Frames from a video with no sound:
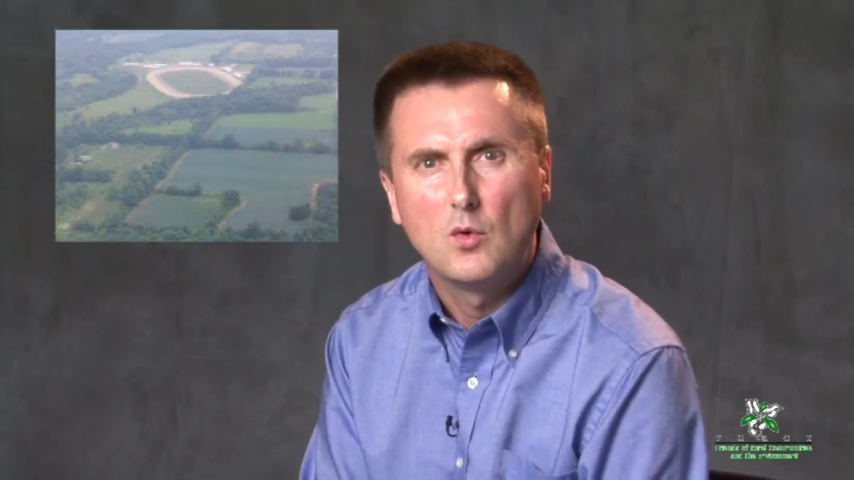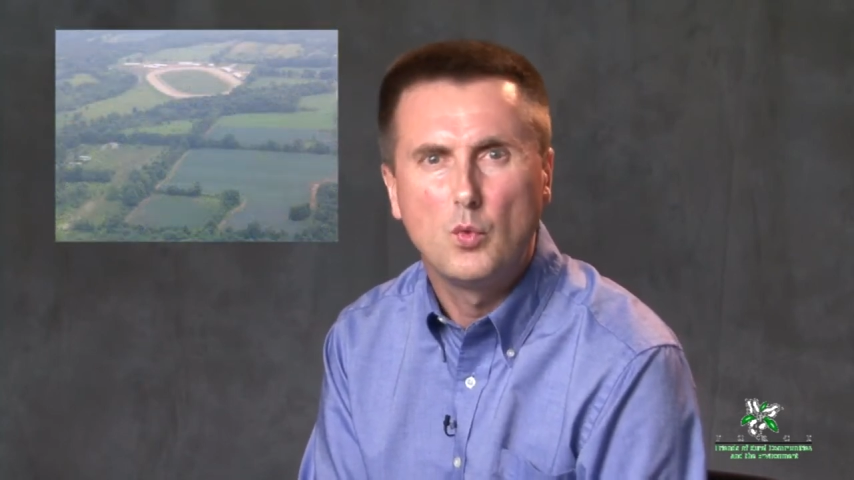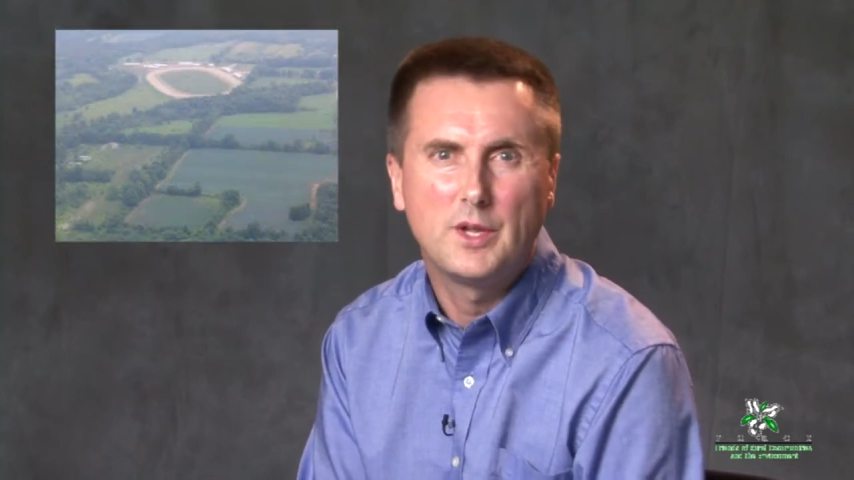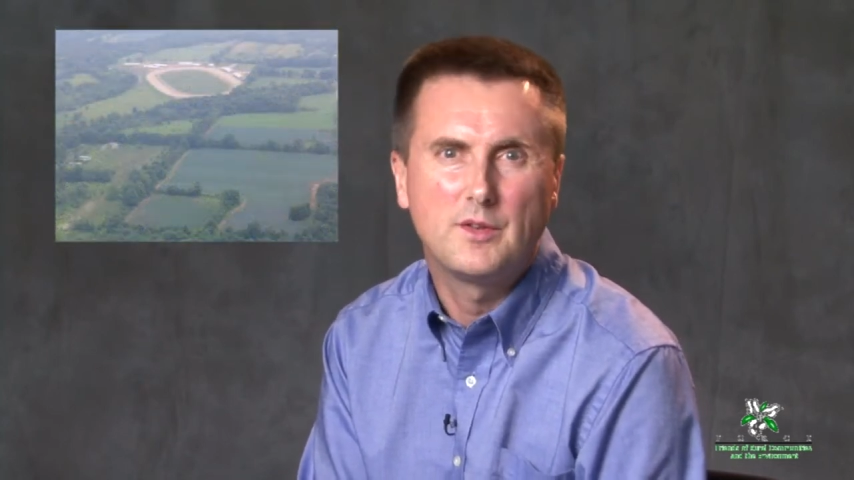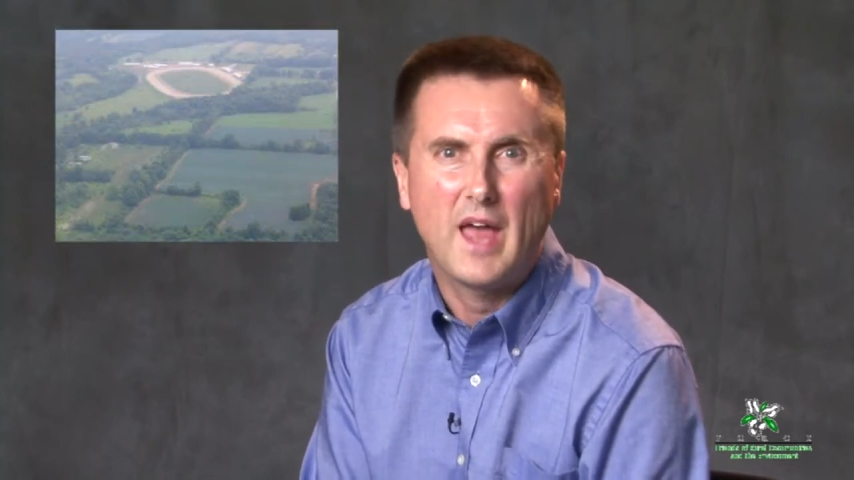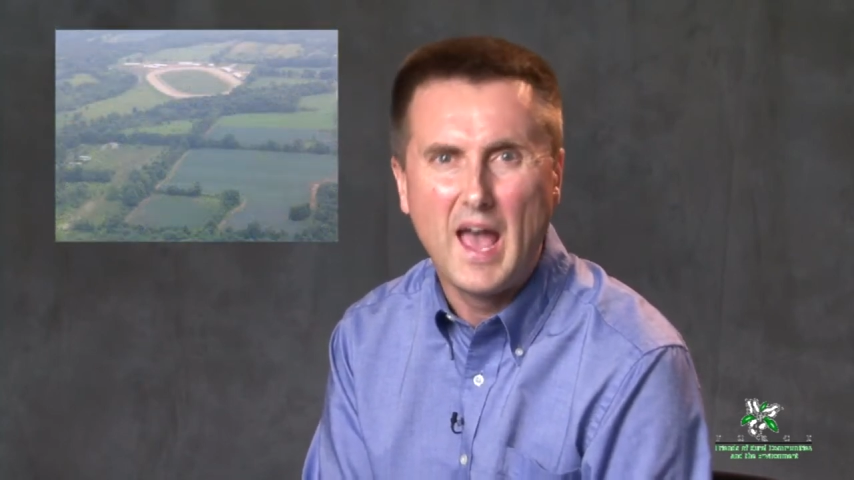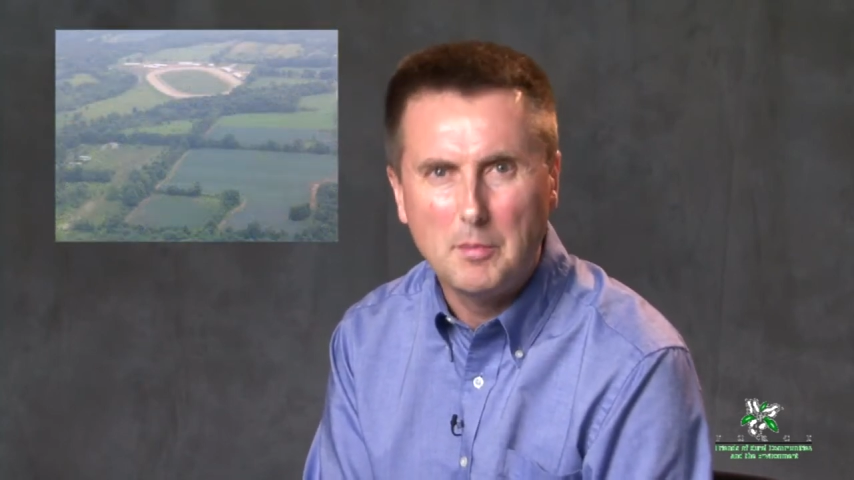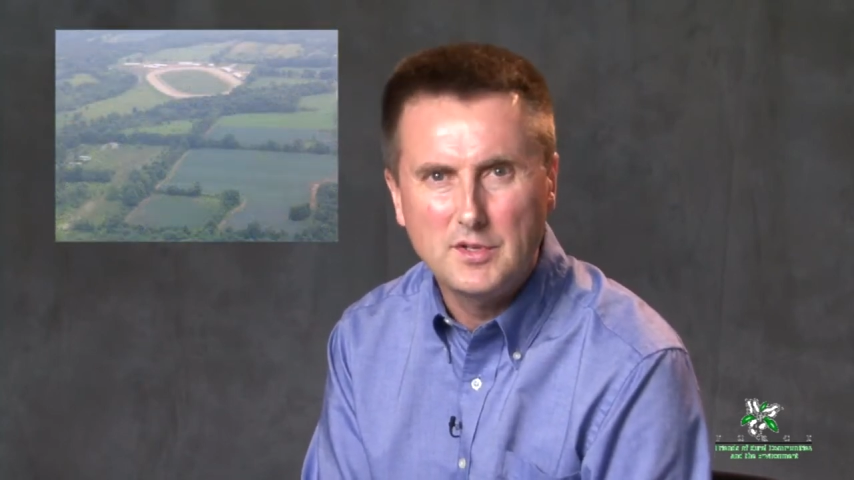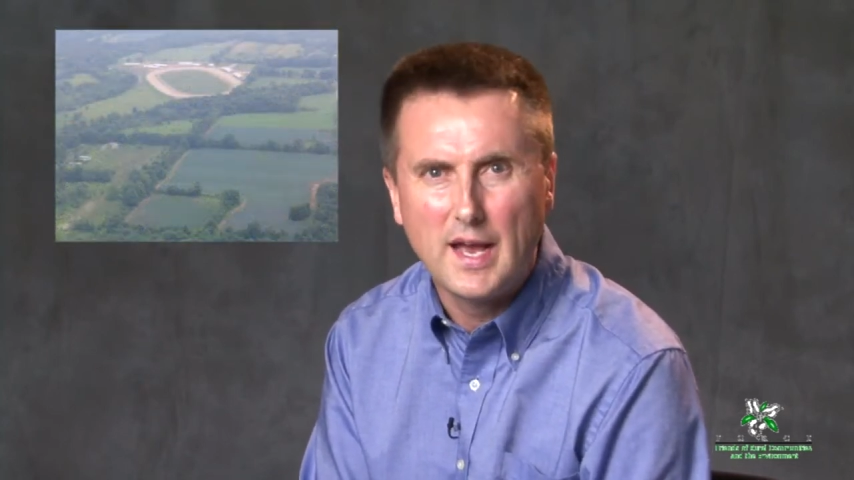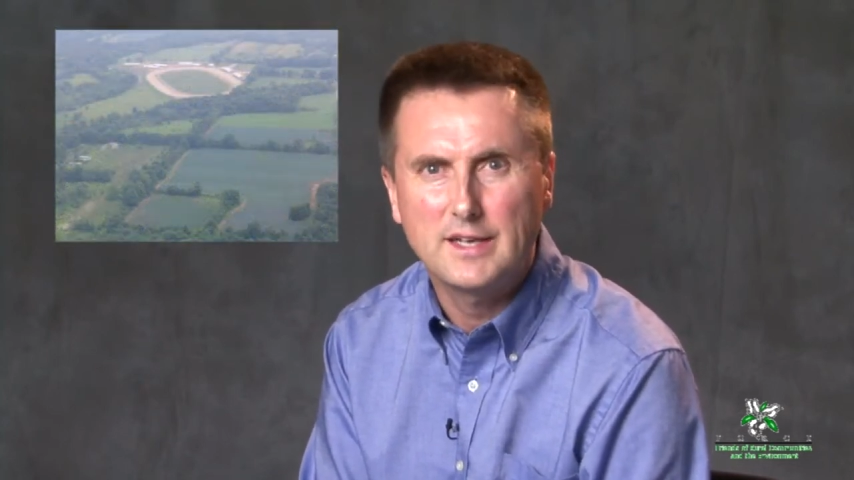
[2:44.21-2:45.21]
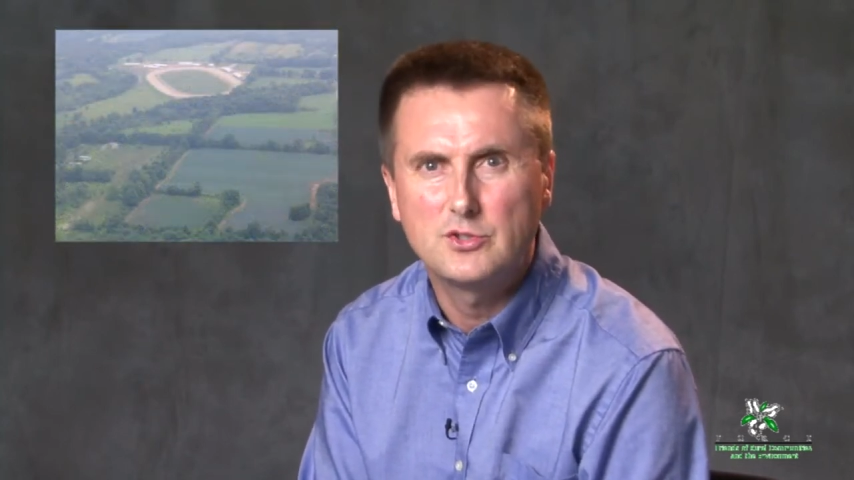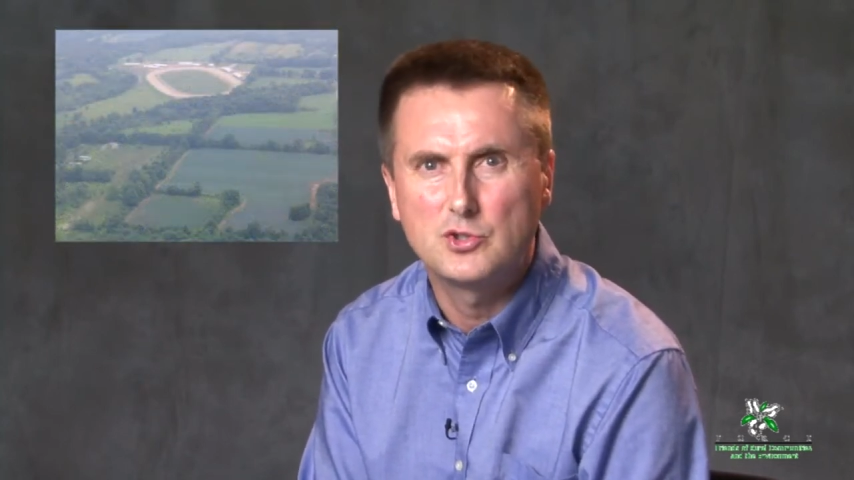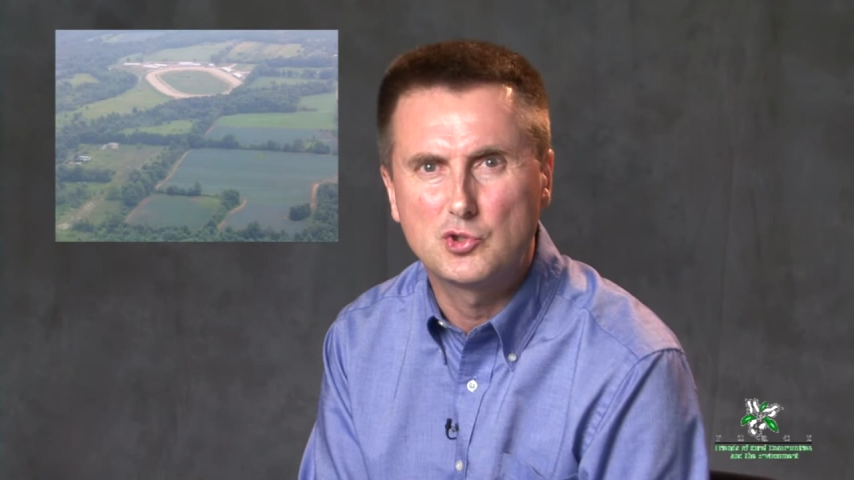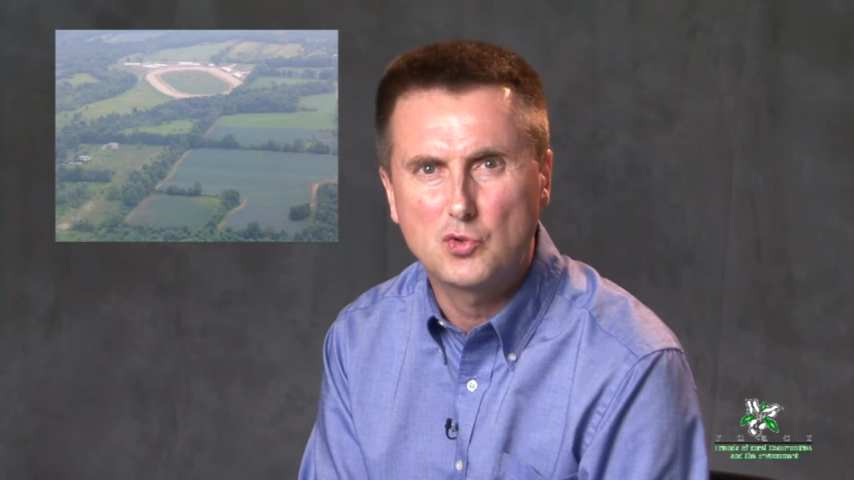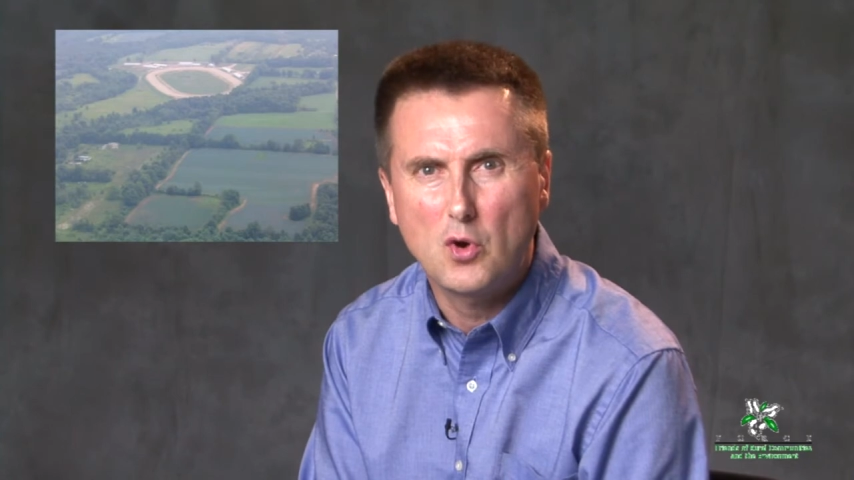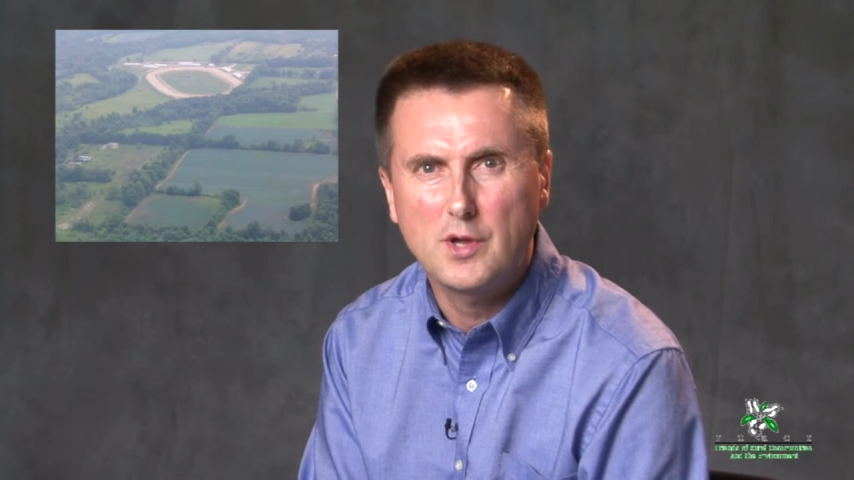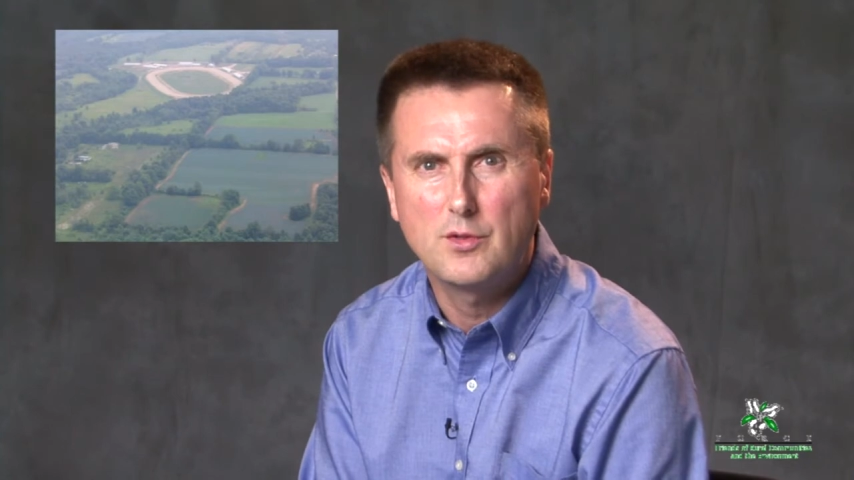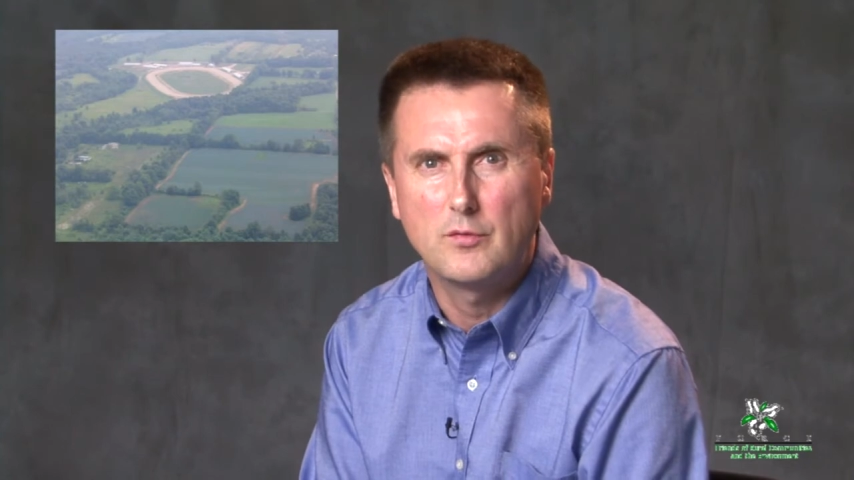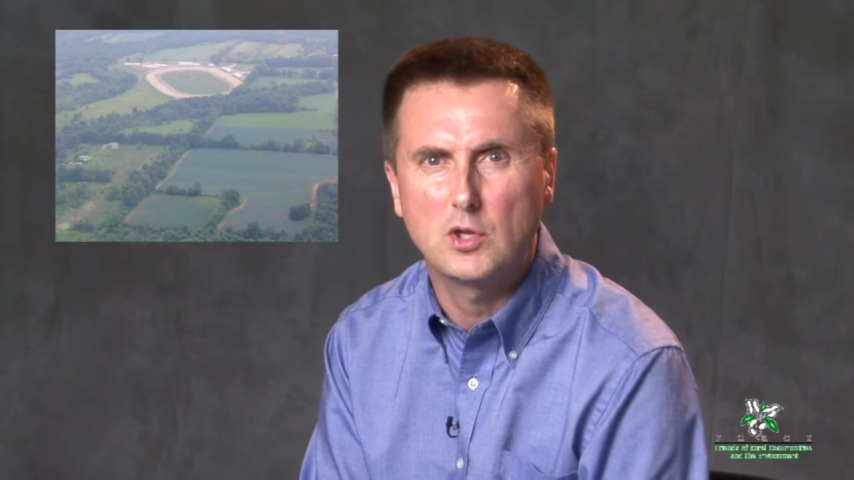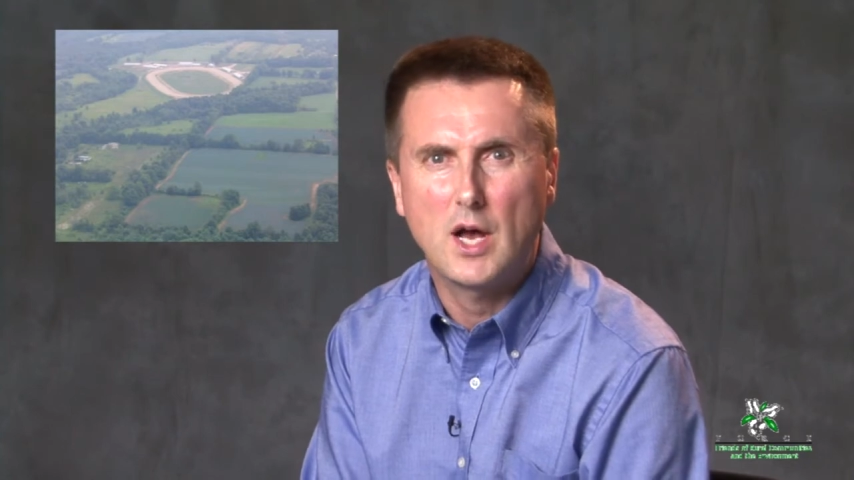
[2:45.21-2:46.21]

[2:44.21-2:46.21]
when habitat is destroyed through the